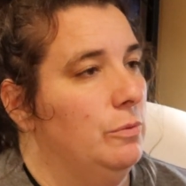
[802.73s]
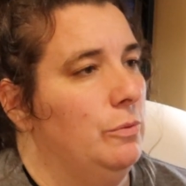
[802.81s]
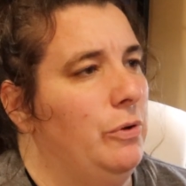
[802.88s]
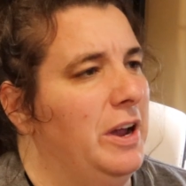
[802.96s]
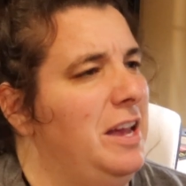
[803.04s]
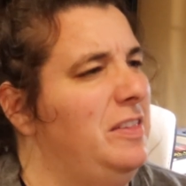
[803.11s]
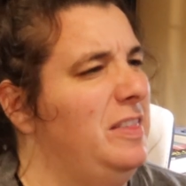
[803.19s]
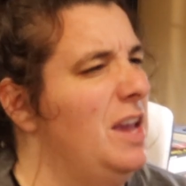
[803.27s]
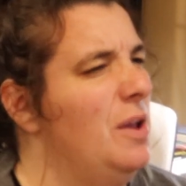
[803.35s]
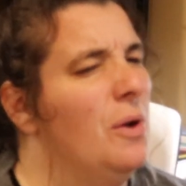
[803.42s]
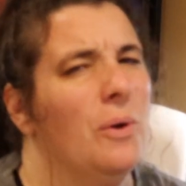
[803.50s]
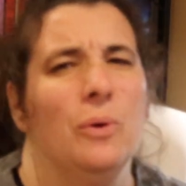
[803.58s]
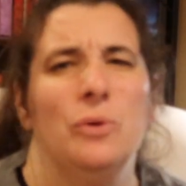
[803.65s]

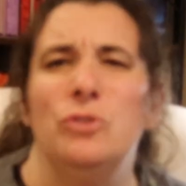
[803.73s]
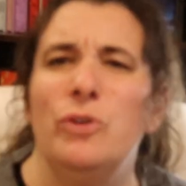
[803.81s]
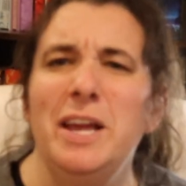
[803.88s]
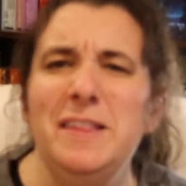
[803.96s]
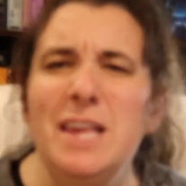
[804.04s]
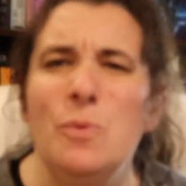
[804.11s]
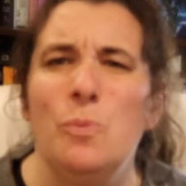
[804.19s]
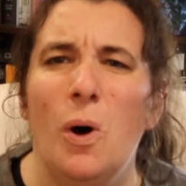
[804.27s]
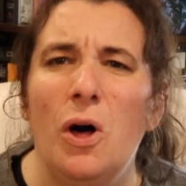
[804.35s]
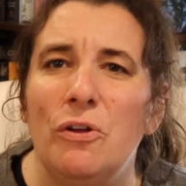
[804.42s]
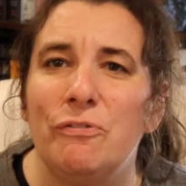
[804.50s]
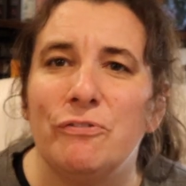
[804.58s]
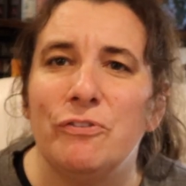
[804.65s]
Tracy
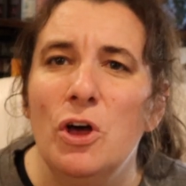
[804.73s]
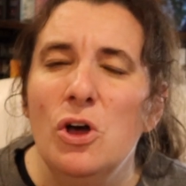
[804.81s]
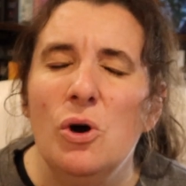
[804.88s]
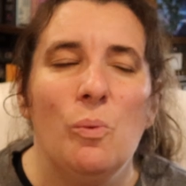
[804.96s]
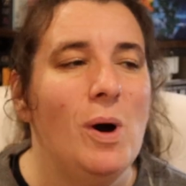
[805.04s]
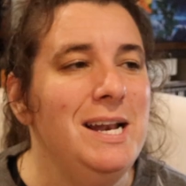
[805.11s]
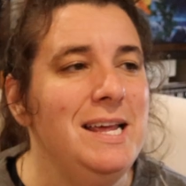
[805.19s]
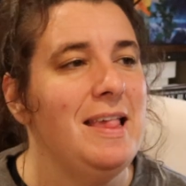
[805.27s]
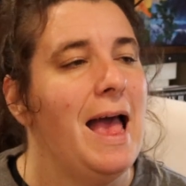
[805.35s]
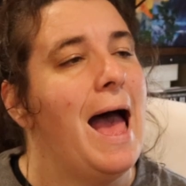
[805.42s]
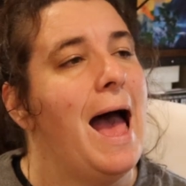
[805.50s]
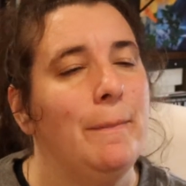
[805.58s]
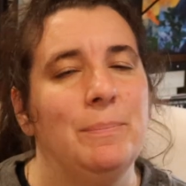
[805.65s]
Wolf. What is
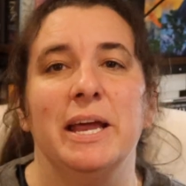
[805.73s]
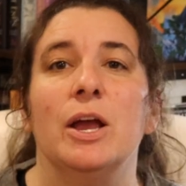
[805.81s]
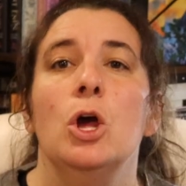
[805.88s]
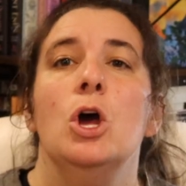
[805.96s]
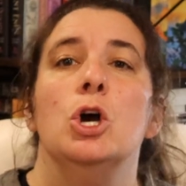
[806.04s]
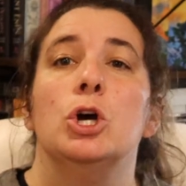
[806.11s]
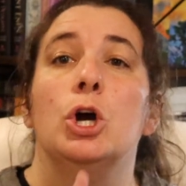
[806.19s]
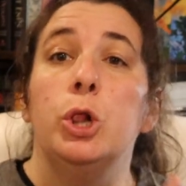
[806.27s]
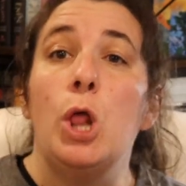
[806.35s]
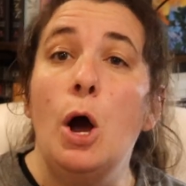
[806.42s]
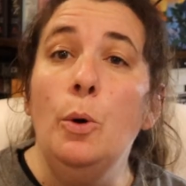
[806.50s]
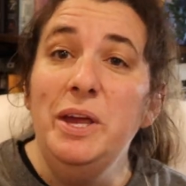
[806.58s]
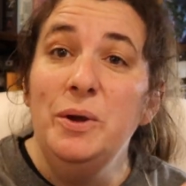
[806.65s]
happening?
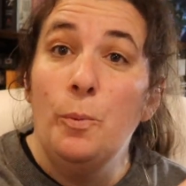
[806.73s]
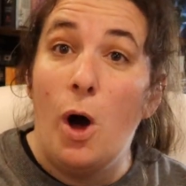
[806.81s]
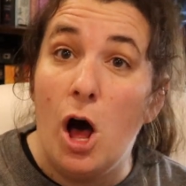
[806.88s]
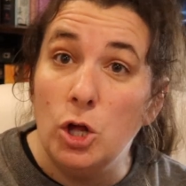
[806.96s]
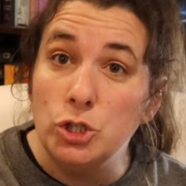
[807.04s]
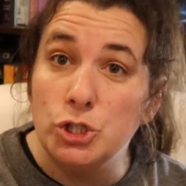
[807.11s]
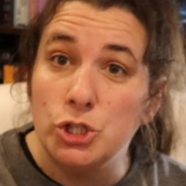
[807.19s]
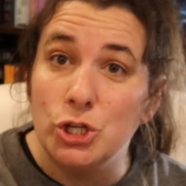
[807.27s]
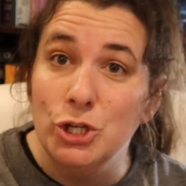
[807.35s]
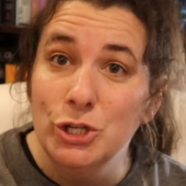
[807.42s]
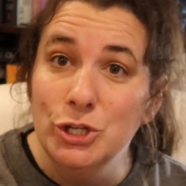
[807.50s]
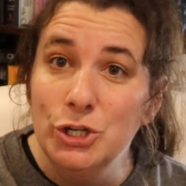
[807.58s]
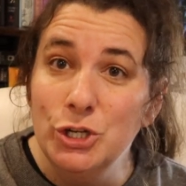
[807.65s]
Chloe Walsh,